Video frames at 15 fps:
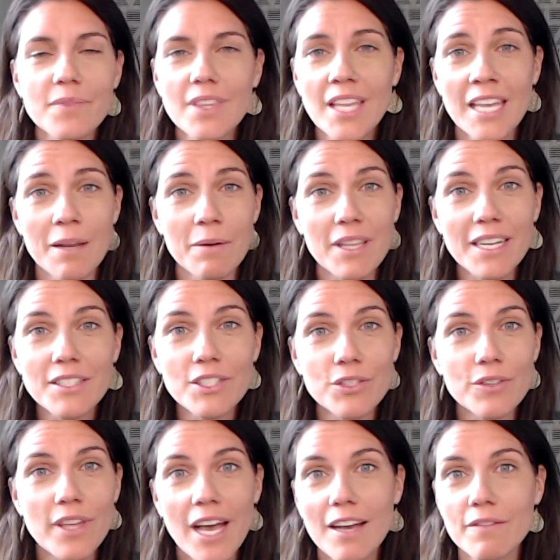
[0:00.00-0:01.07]
And I would like to do
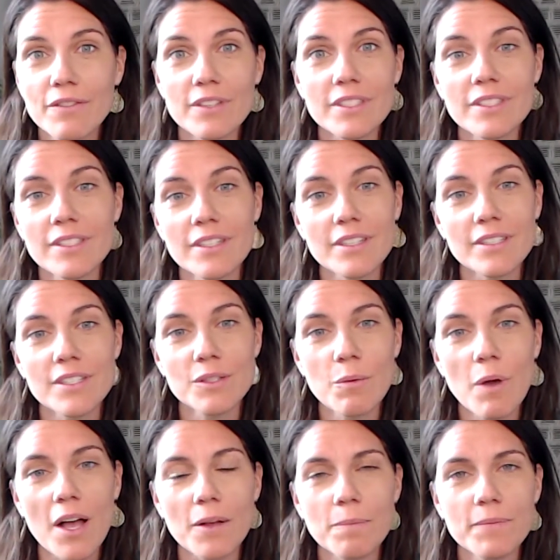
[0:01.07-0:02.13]
that for this series as
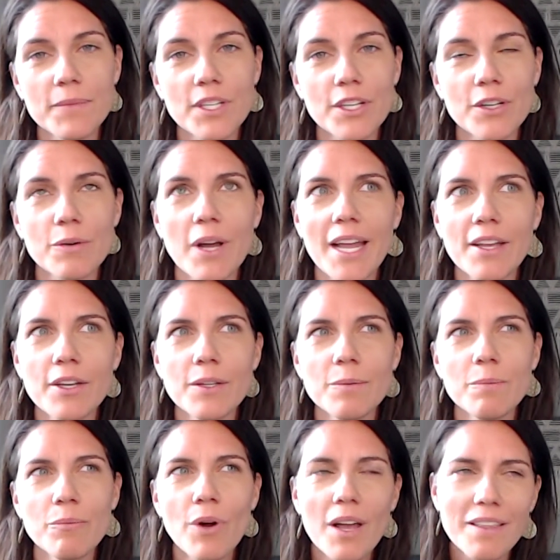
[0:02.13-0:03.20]
well. I
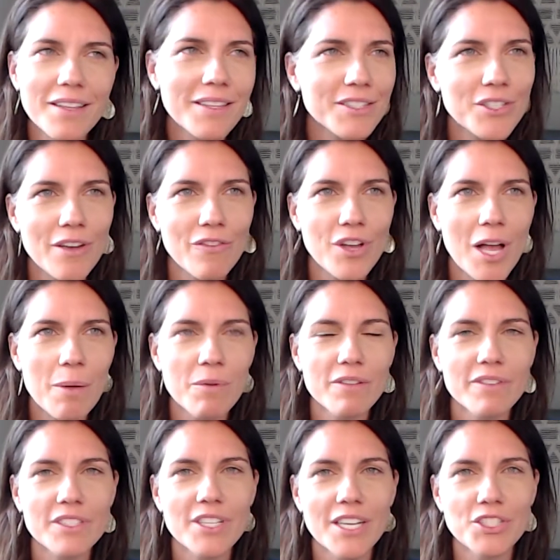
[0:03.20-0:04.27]
could probably list off a couple of
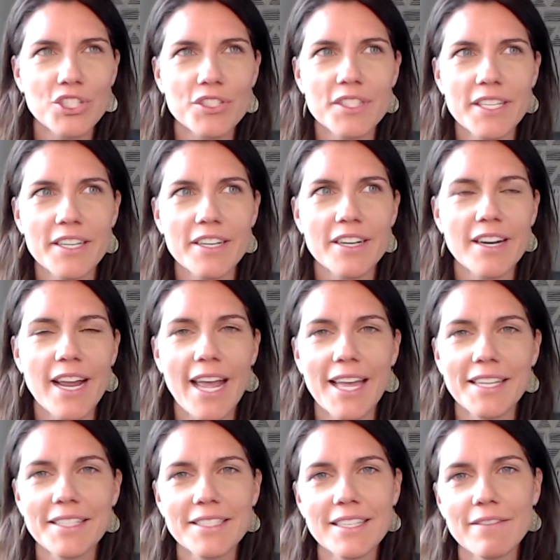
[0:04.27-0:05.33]
intentions here,
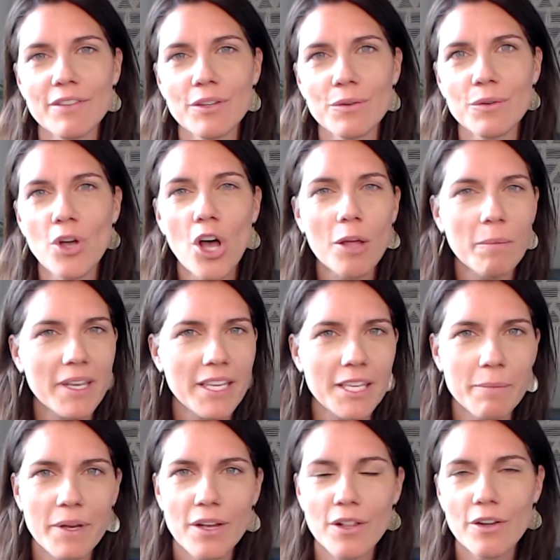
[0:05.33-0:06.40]
and if you caught my
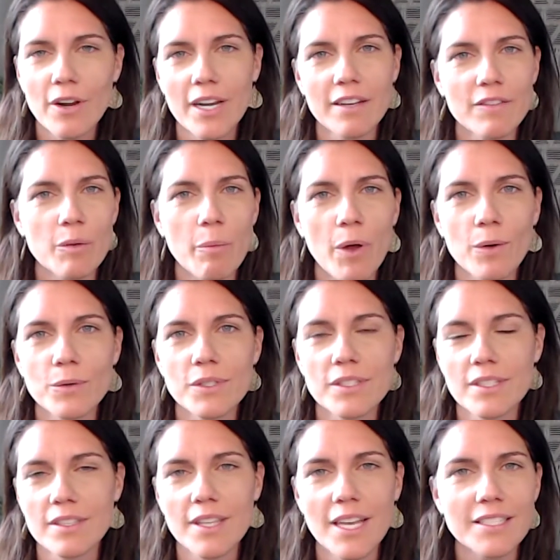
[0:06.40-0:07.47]
email or any of the posts,
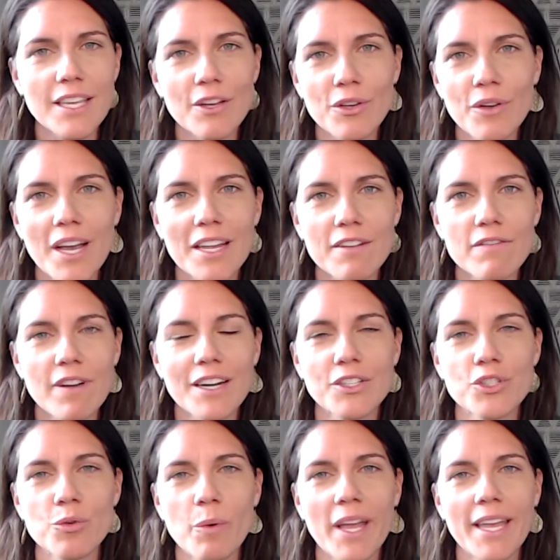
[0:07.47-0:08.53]
and that's how you kind of find
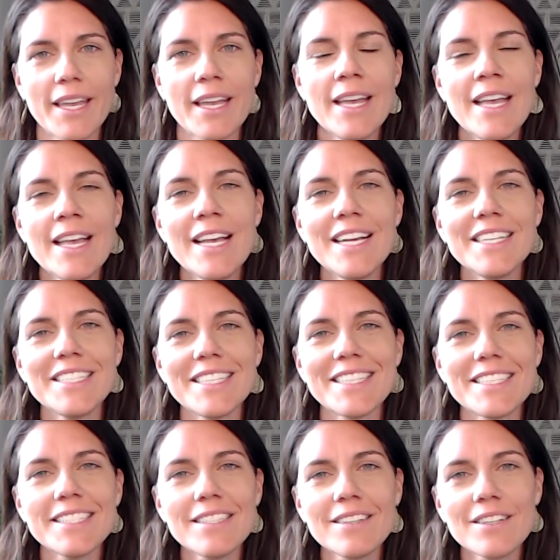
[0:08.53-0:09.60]
your way to this
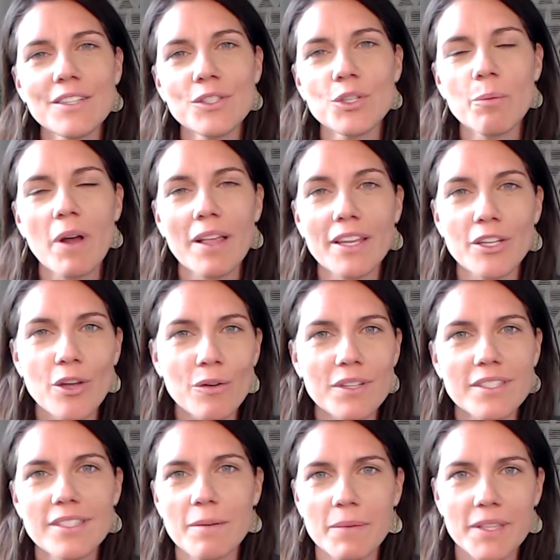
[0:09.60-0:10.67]
series, you probably
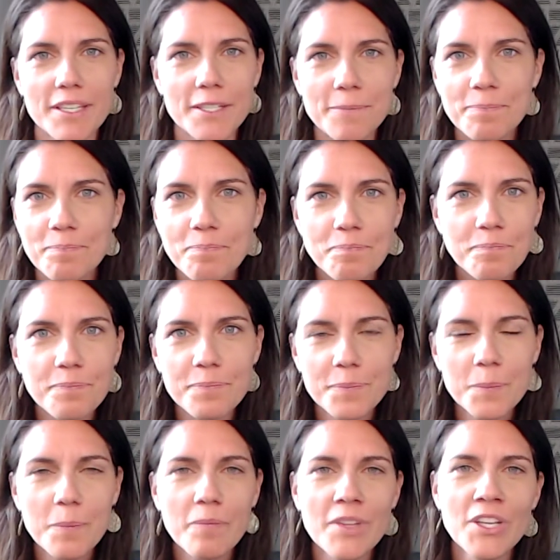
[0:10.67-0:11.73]
noticed some of the,
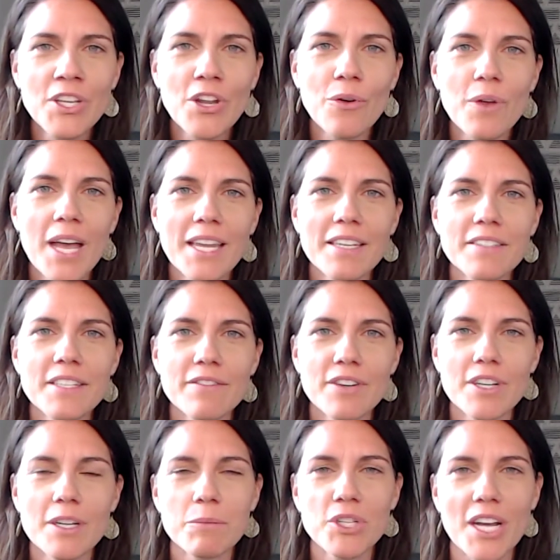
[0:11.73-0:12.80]
kind of
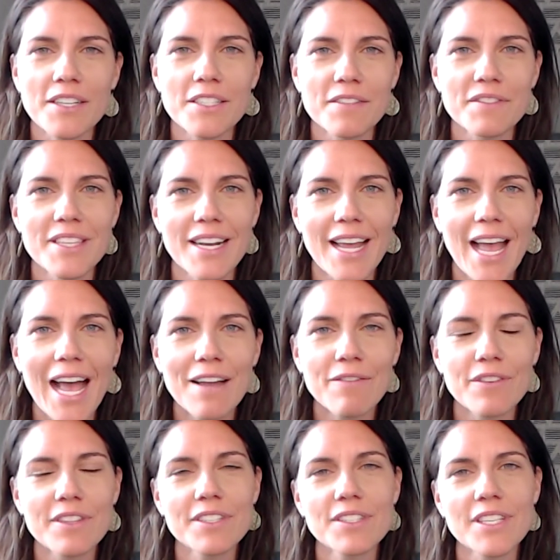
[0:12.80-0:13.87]
different objectives that I had for
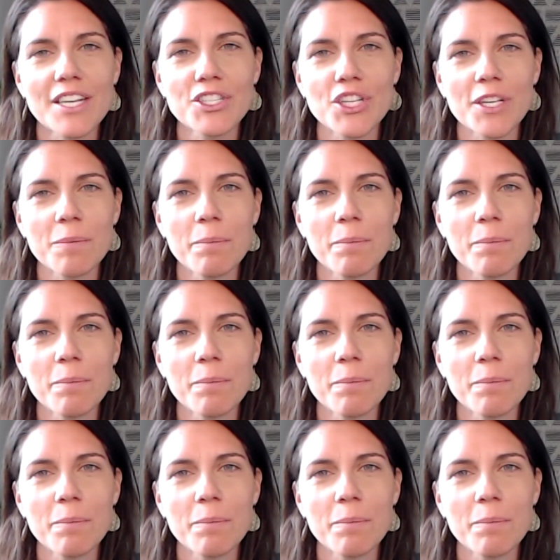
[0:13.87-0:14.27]
this session.